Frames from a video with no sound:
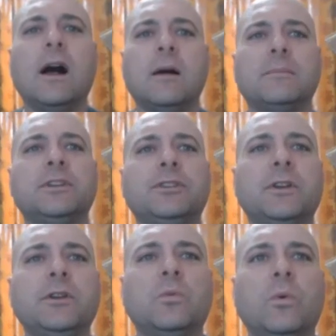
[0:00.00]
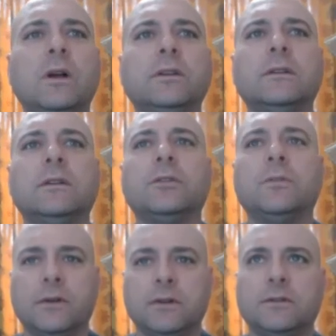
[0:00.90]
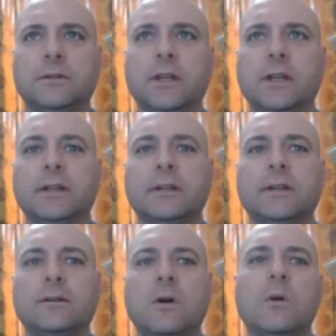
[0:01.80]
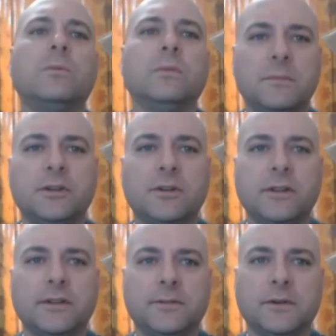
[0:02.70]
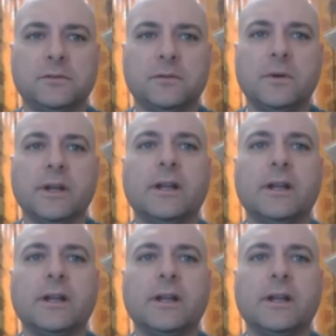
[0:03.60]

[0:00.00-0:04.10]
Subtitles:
I'm going to show you one critical thing. Well, let me show you this first real quick.